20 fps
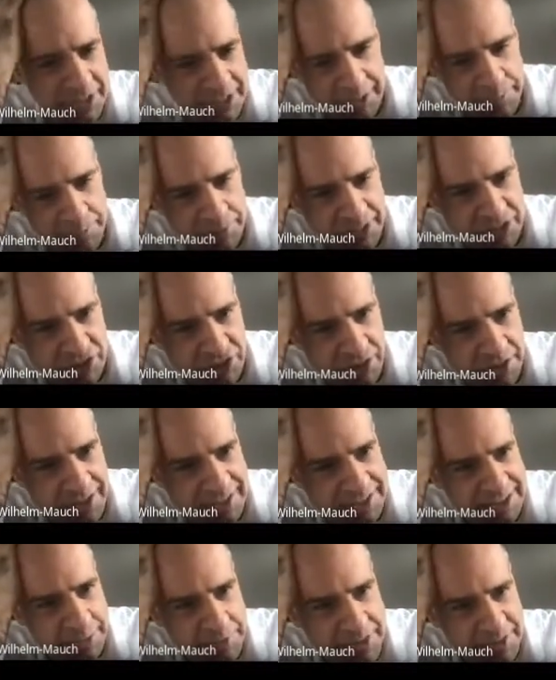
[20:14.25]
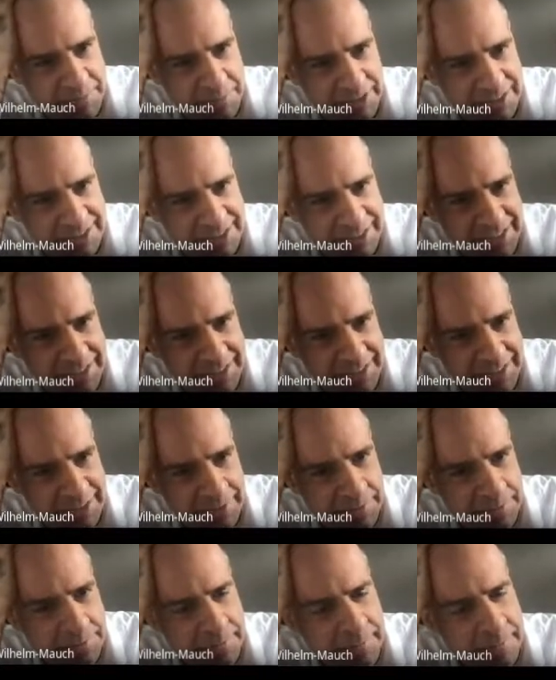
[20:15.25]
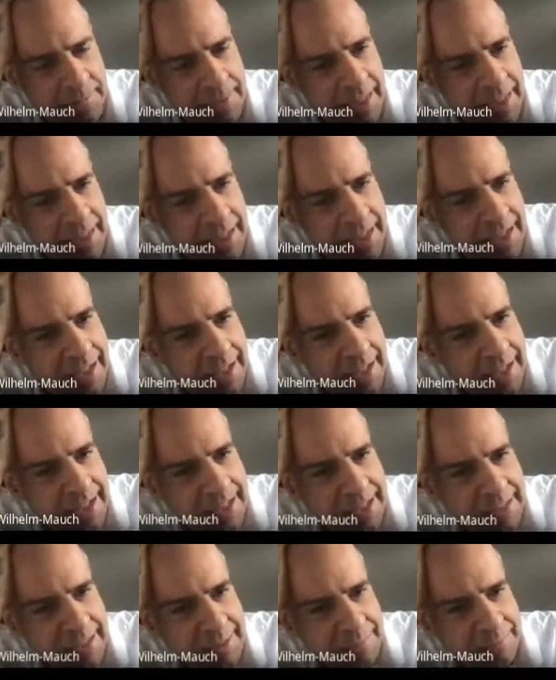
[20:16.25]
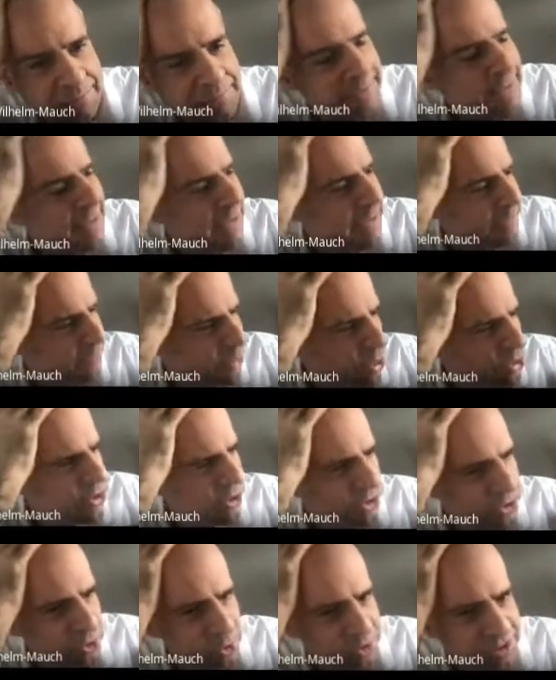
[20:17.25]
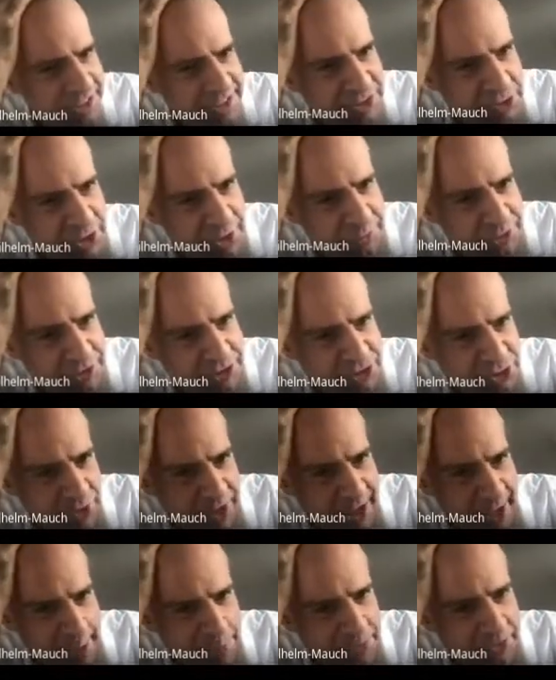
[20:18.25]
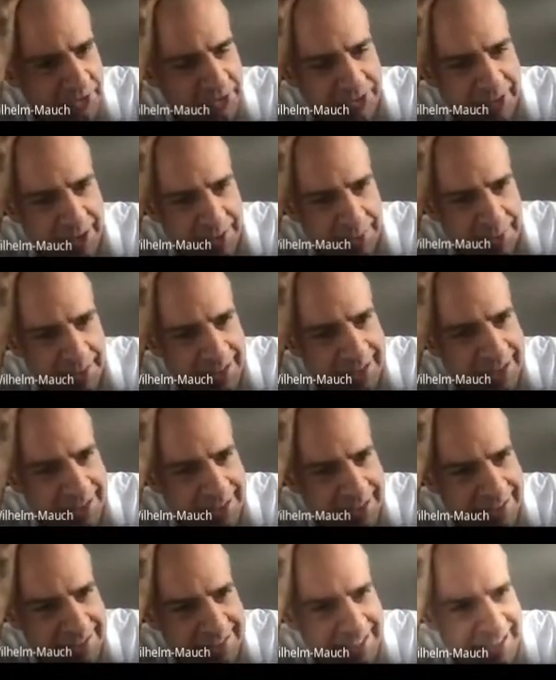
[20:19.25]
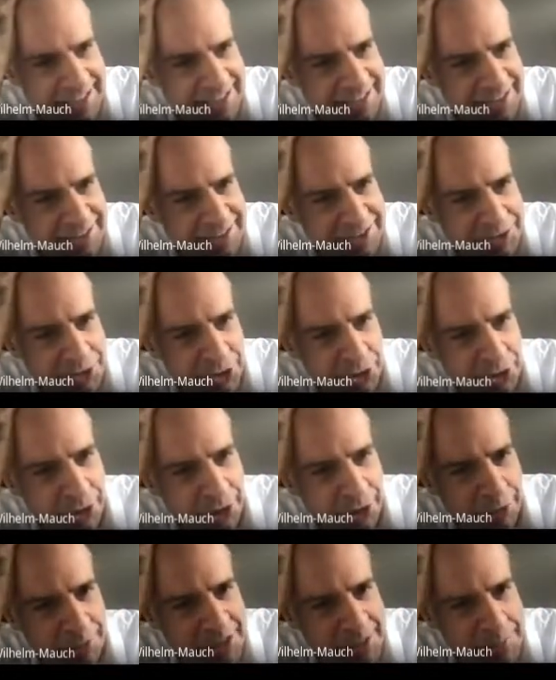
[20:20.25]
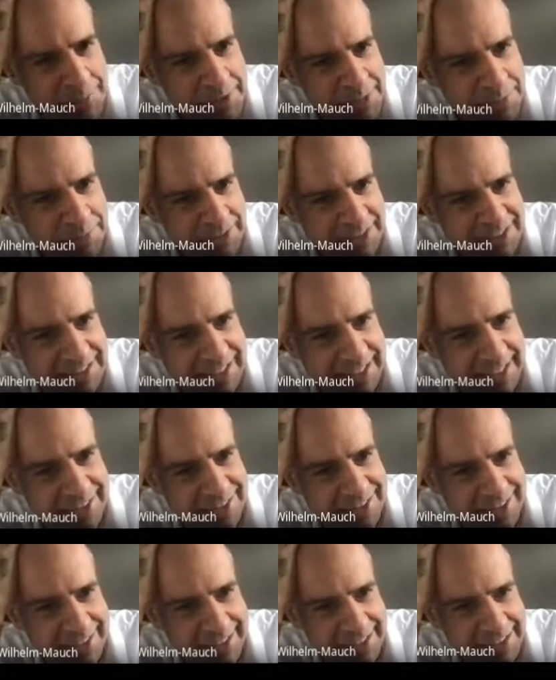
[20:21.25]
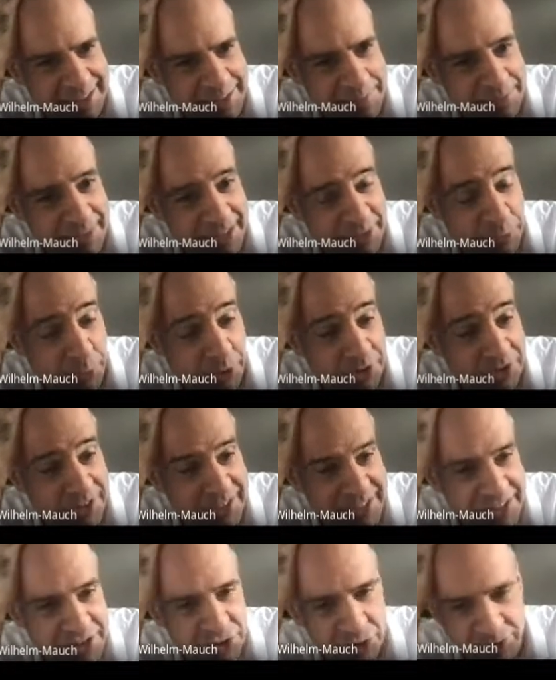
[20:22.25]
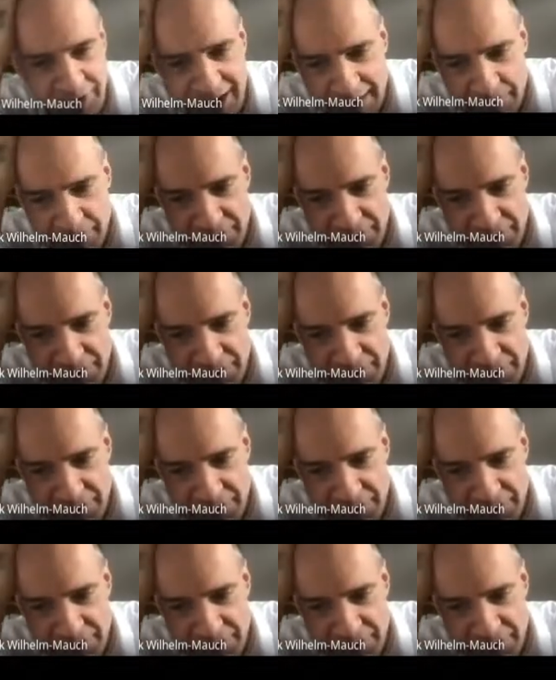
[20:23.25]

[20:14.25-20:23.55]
picture there is a bit misleading. They work on 2D surface traps. I think 10 years ago already people said that 1D traps